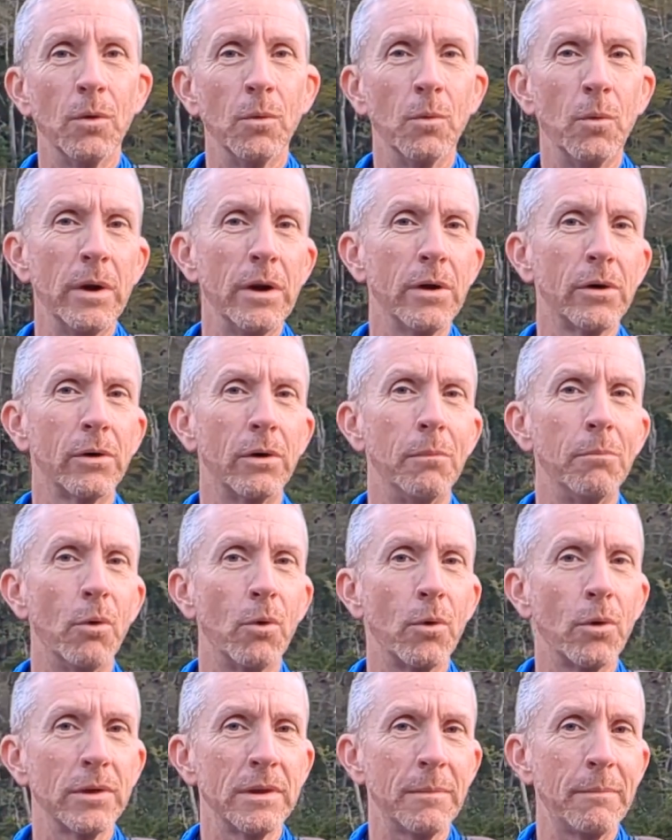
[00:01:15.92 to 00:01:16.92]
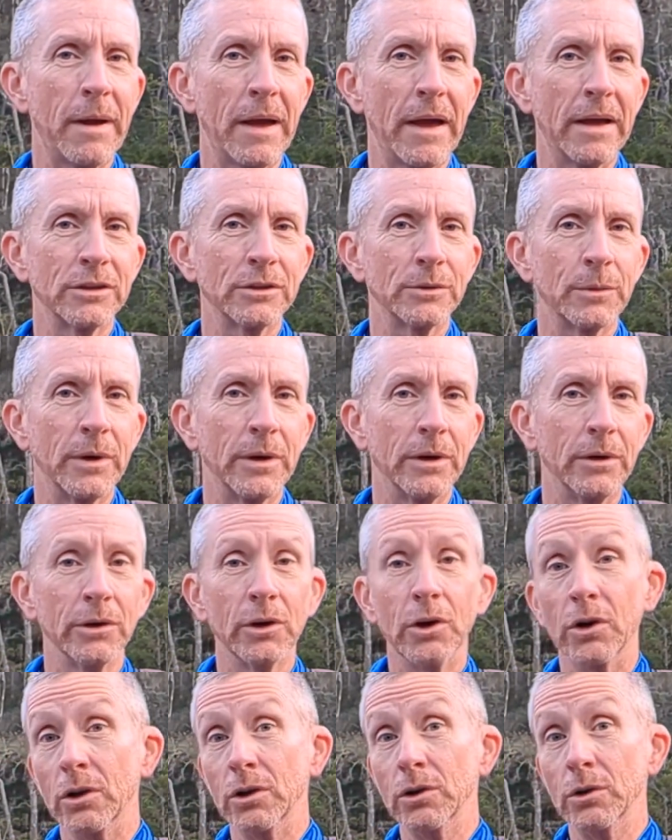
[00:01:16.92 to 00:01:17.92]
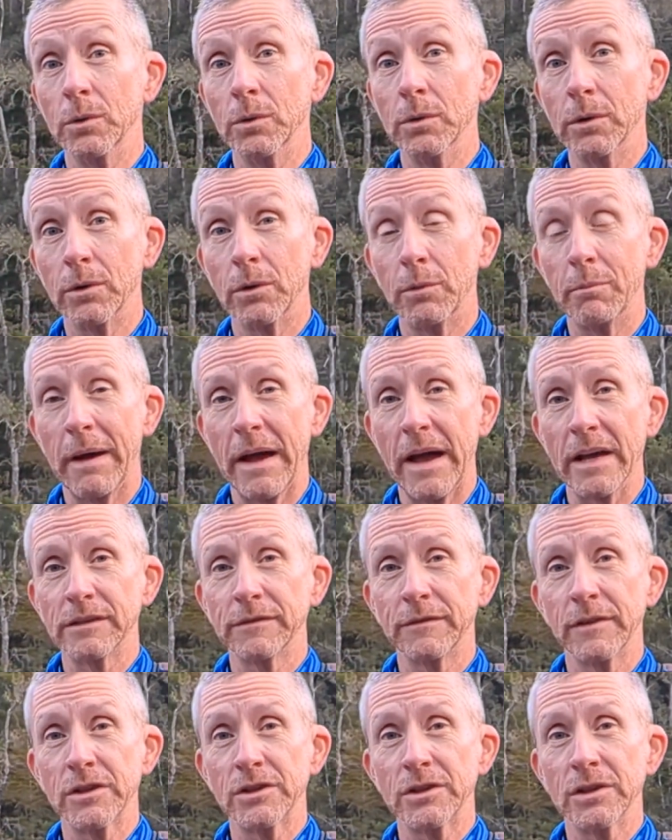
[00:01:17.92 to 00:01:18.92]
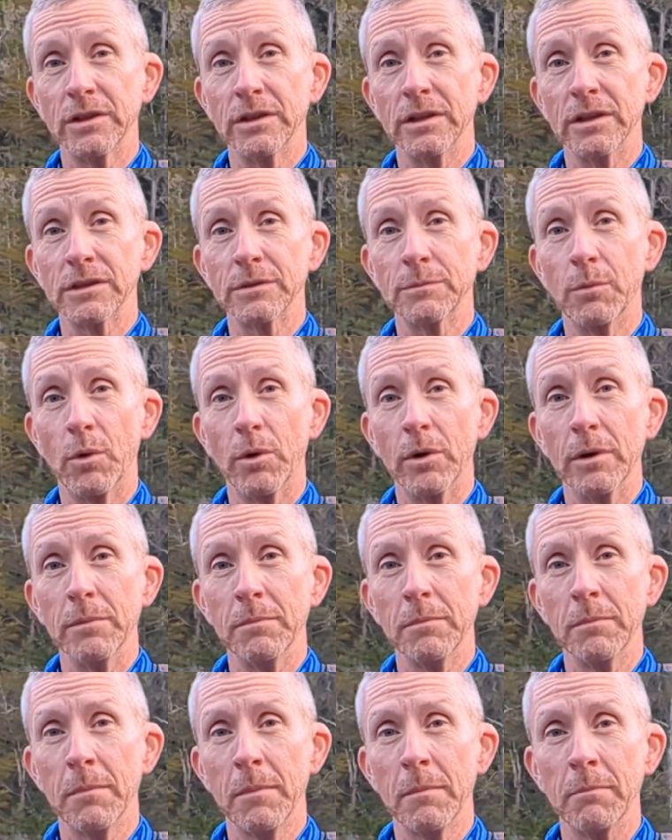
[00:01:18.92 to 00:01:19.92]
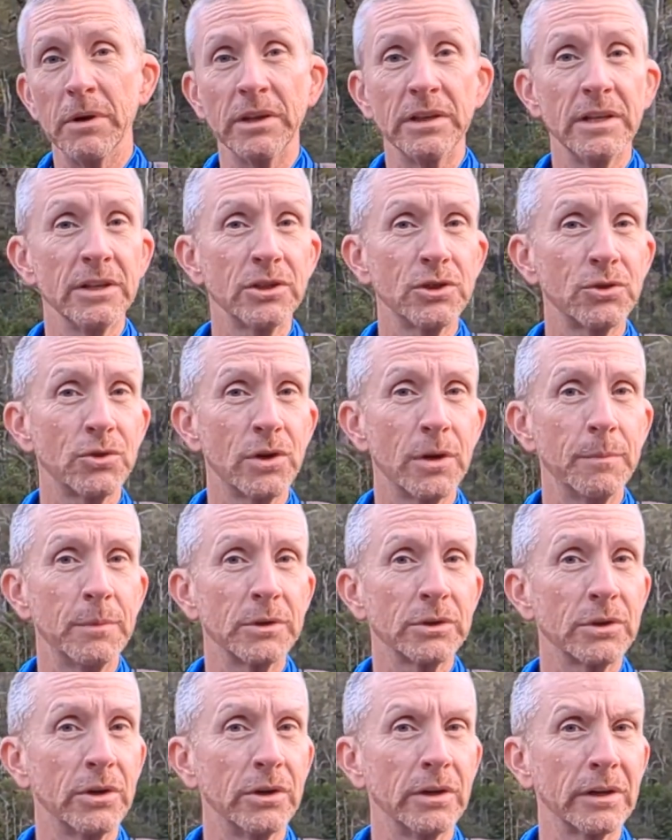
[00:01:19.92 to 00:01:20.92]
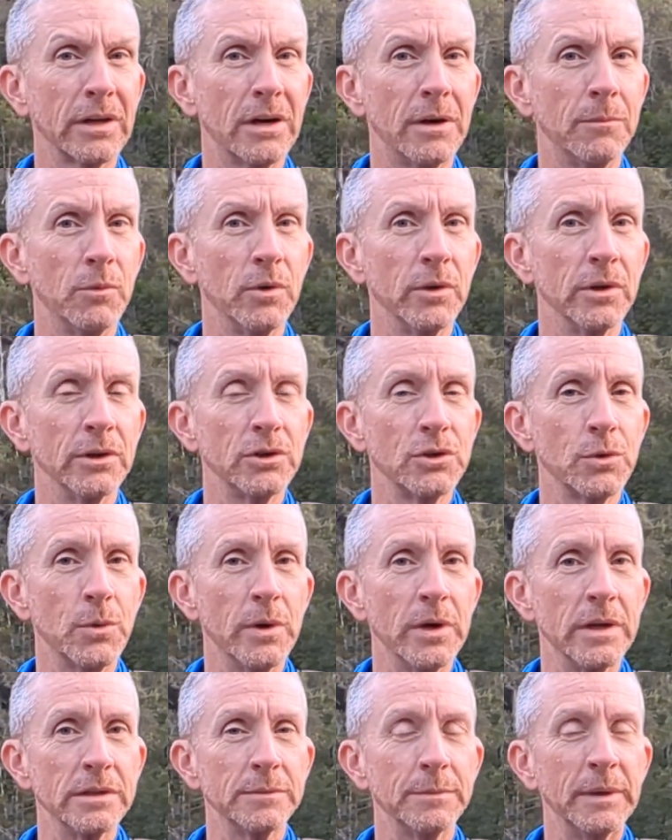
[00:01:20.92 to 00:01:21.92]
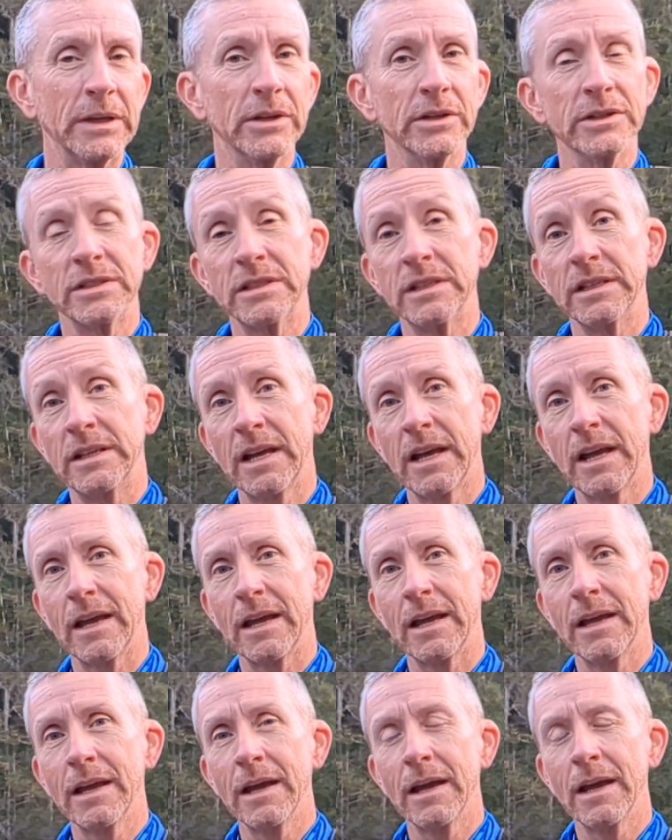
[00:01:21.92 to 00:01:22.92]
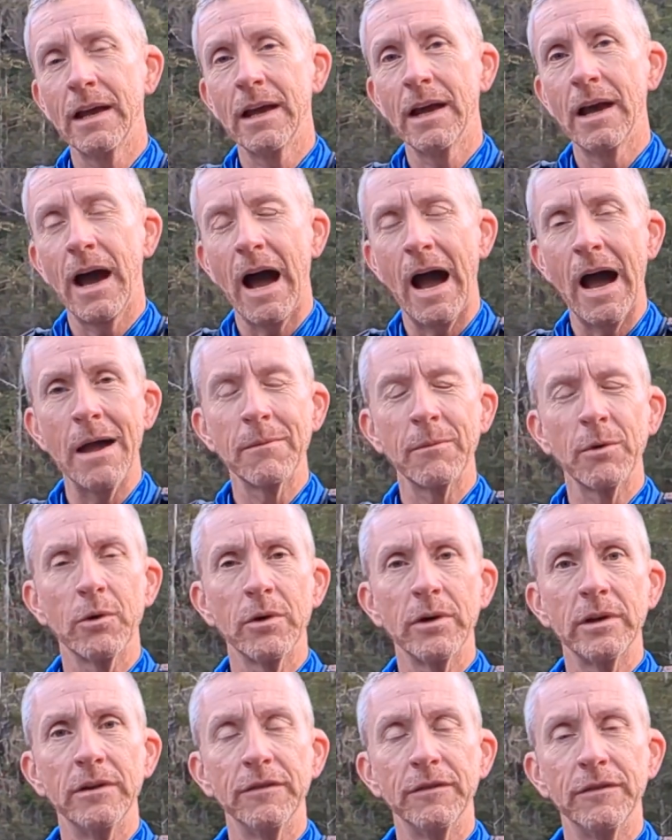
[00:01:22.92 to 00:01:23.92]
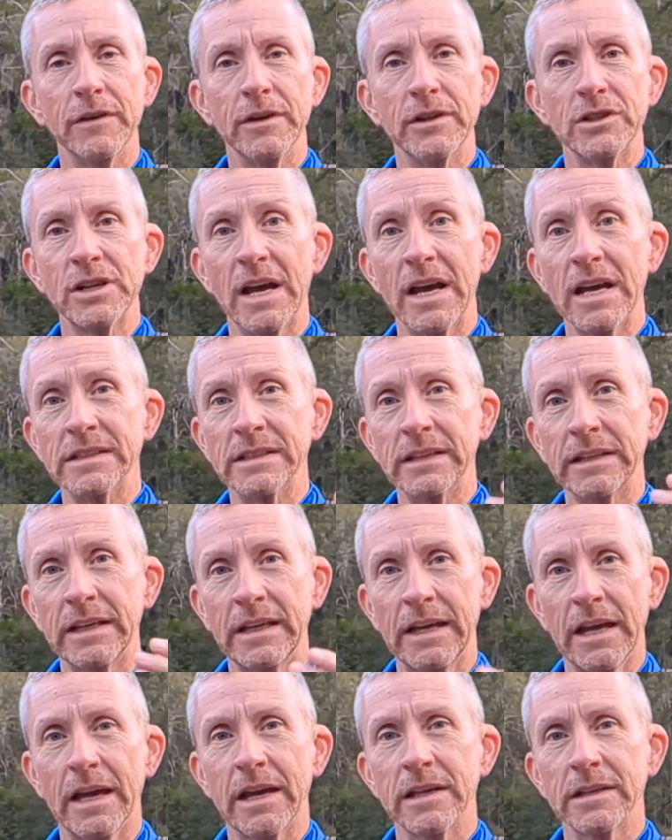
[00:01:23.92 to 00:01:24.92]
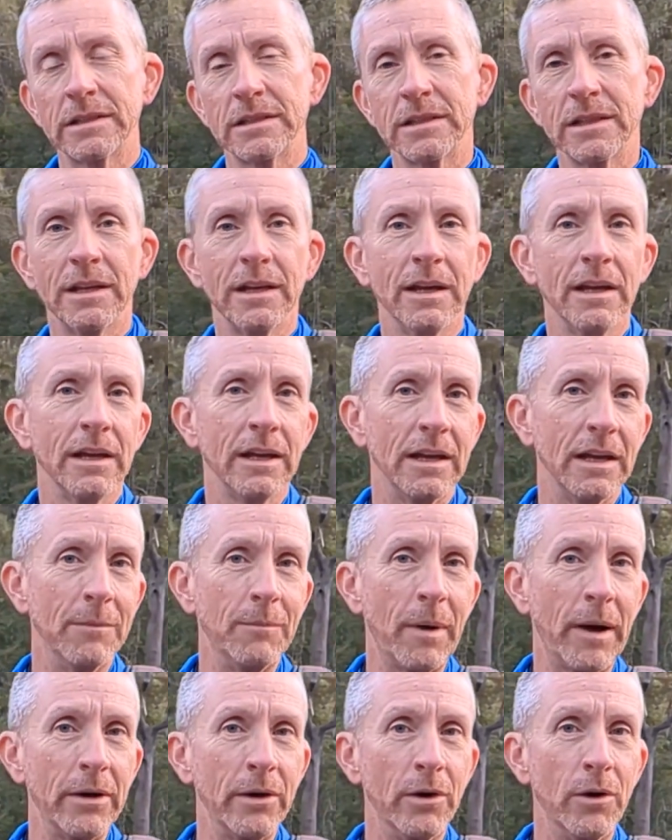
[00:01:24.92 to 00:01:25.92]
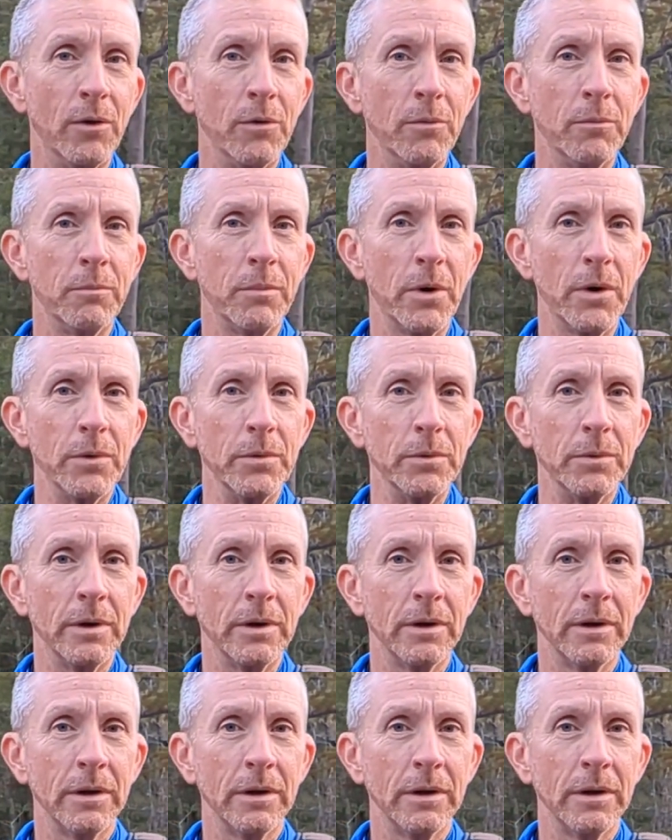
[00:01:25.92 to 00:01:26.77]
We are aboard the Bass Raider, going to do a little bass fishing this morning, but this trip is going to come with a twist because today I'm going to fish as a guest in my own boat.